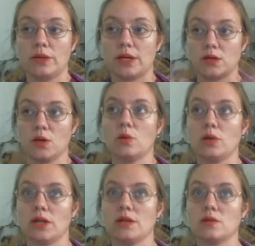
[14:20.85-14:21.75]
but I know
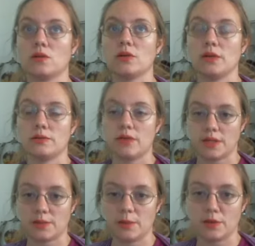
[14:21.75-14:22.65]
it is on the
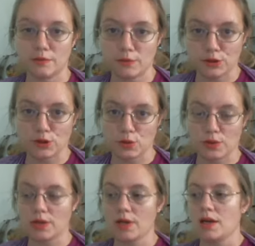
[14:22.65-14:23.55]
Facebook for
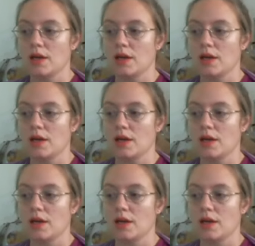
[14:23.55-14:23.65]
sure